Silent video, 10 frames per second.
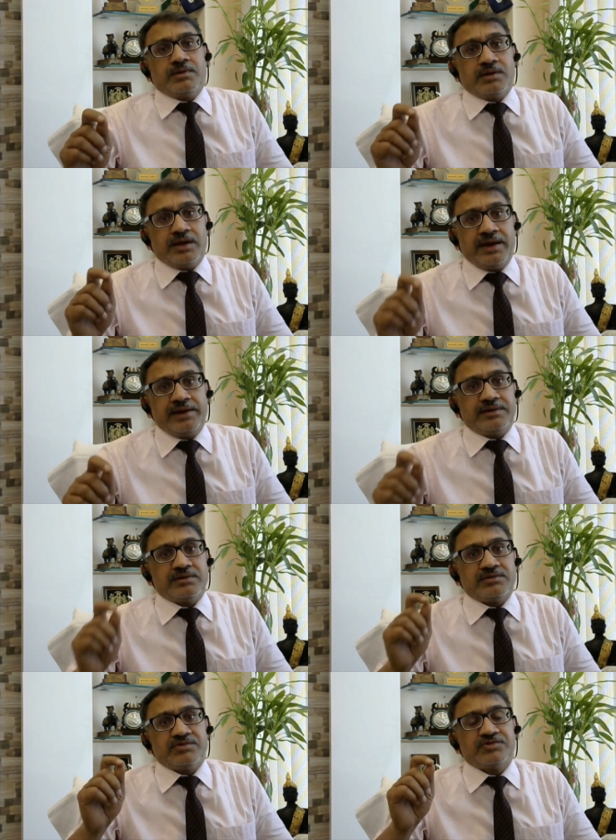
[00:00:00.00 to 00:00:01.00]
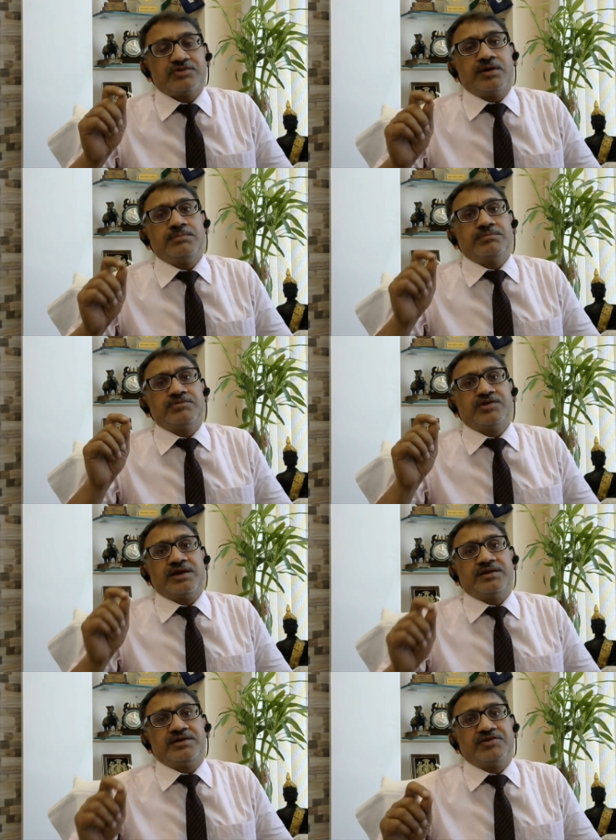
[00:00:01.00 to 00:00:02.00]
and some
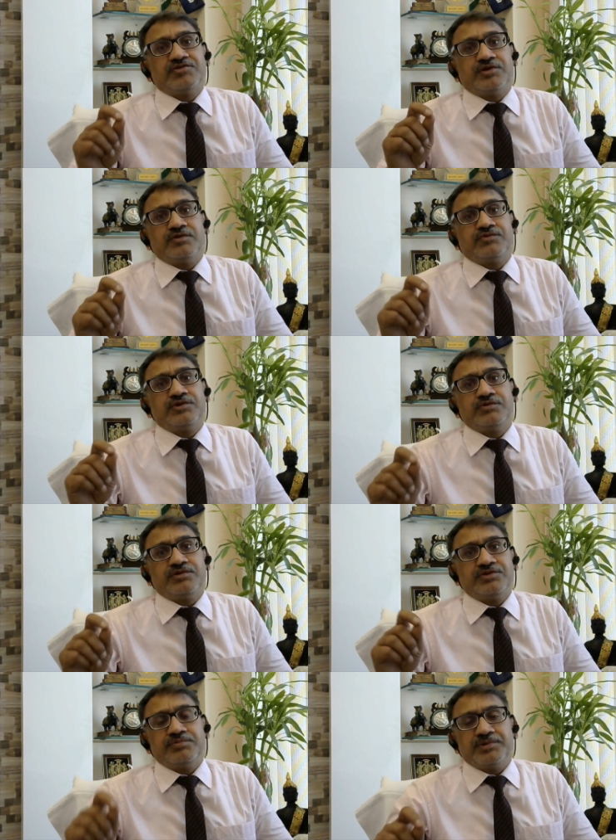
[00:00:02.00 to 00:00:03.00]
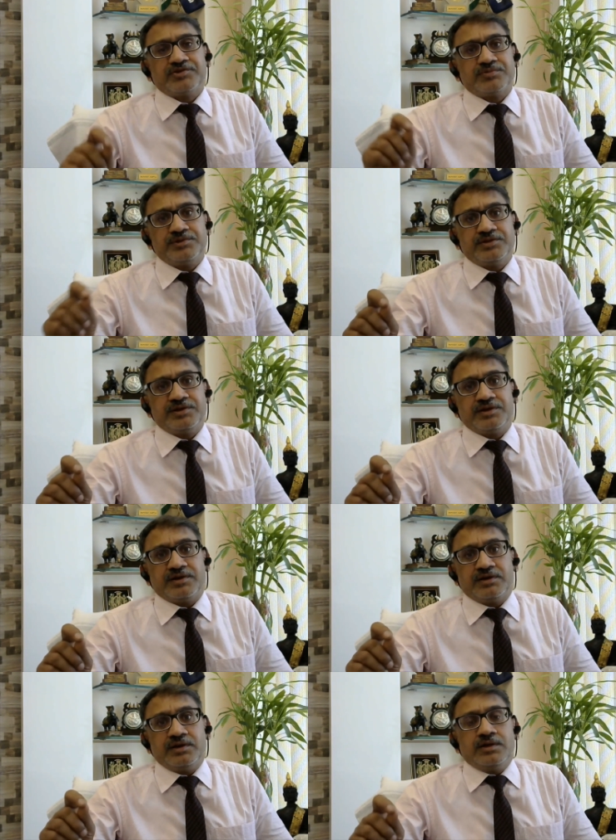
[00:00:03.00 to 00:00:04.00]
segregation of duties must be there.
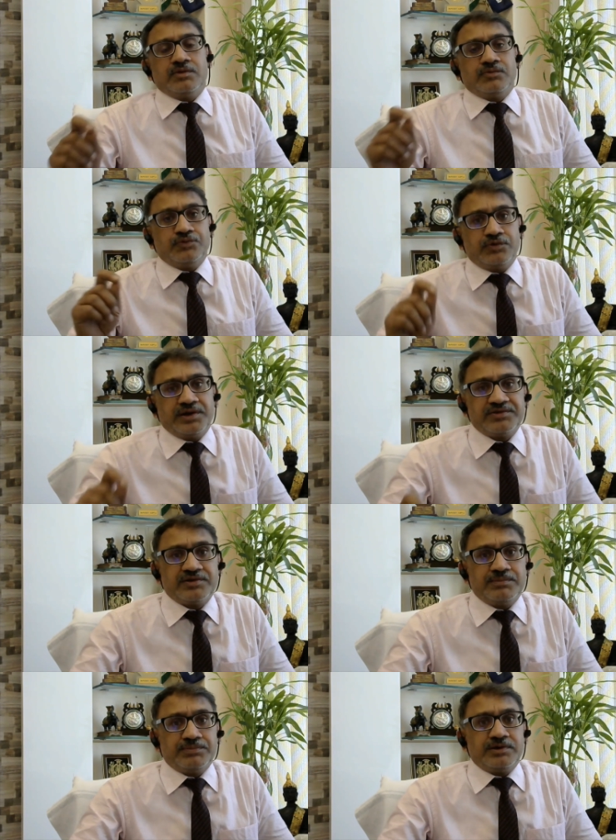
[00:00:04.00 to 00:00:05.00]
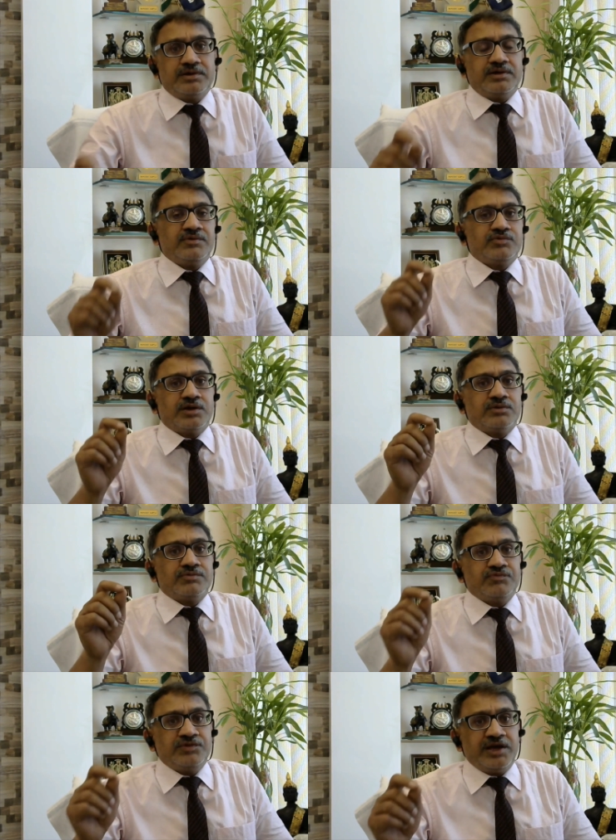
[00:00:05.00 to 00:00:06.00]
For example, if
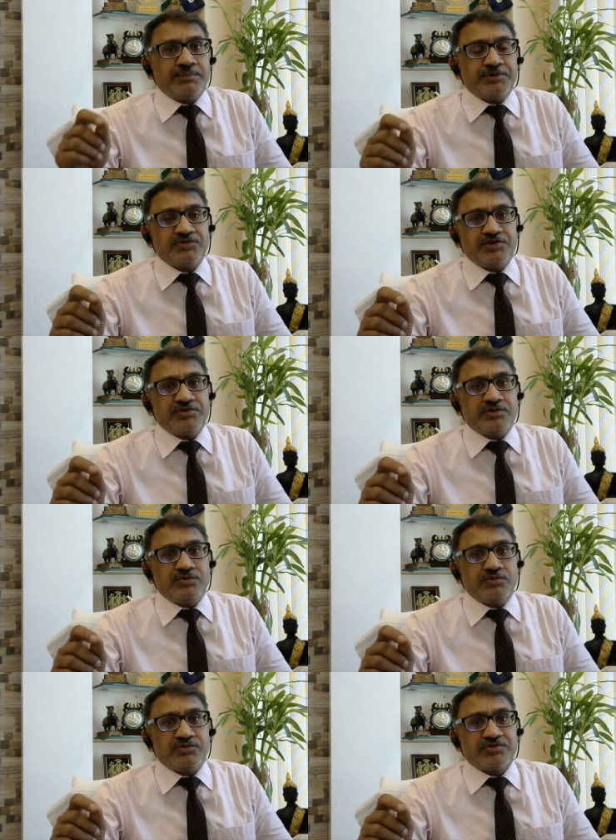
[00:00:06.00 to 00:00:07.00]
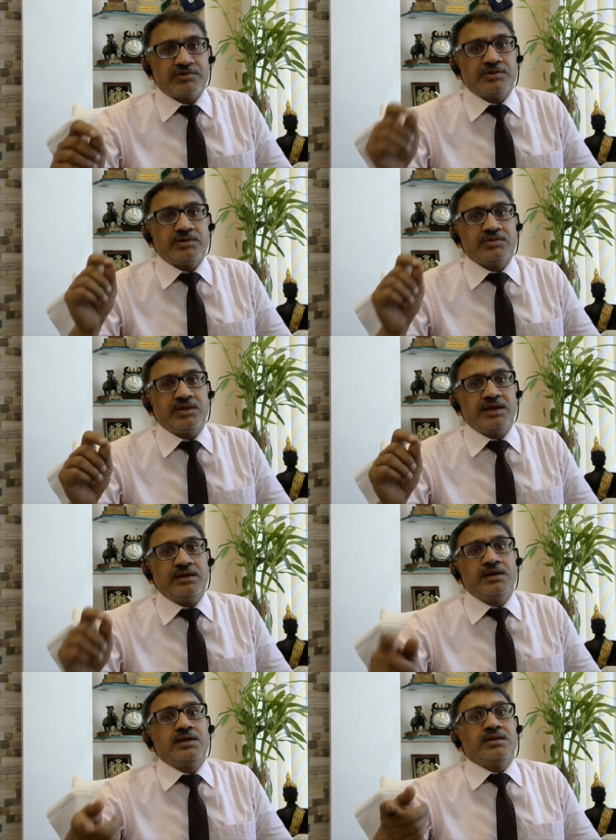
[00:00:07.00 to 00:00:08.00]
we are purchasing goods, then
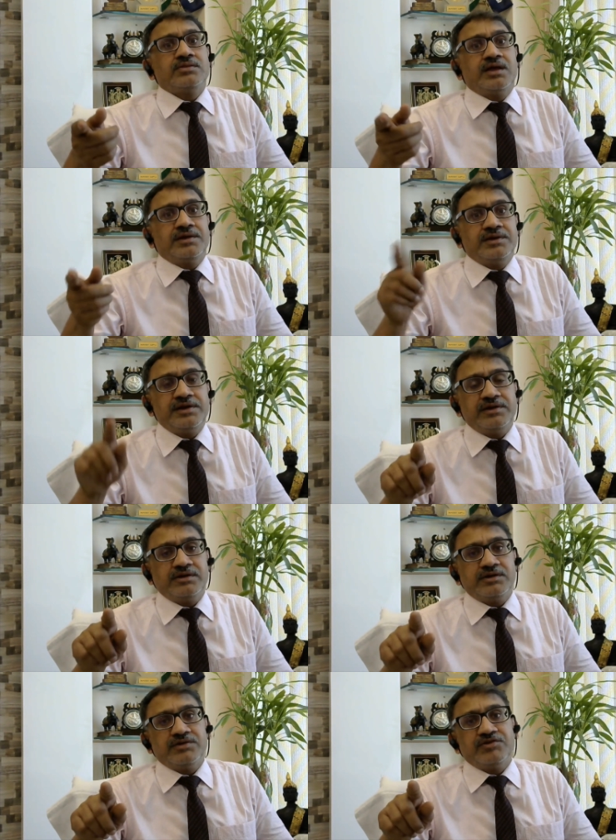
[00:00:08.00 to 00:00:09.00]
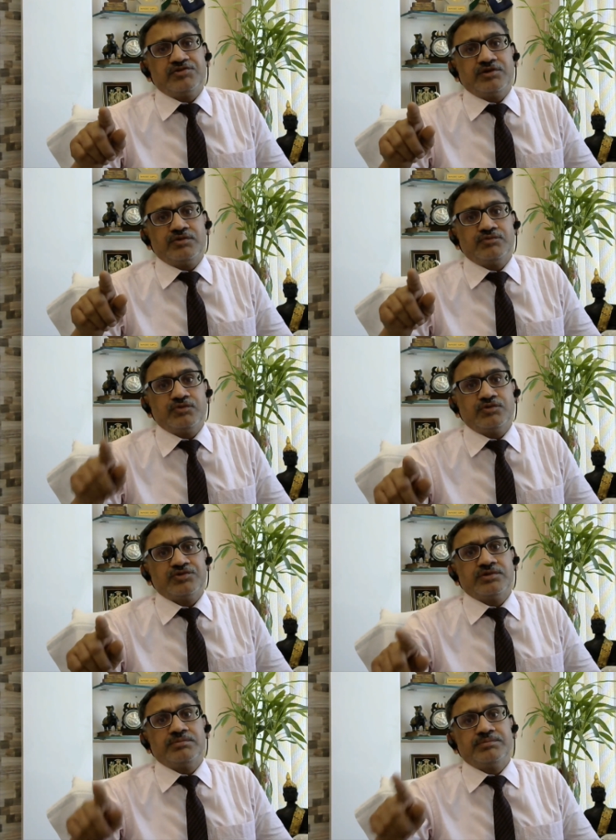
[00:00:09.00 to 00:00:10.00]
the need recognition of goods
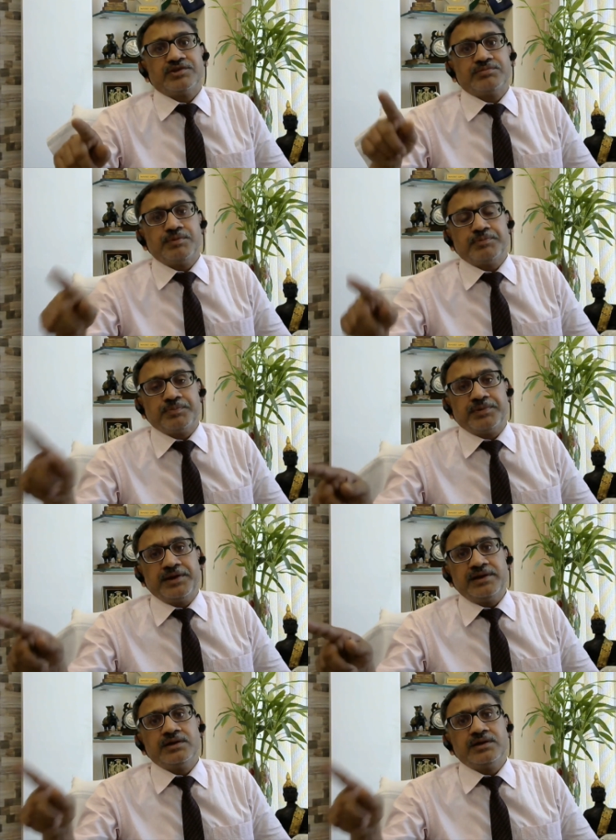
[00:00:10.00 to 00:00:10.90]
must be prepared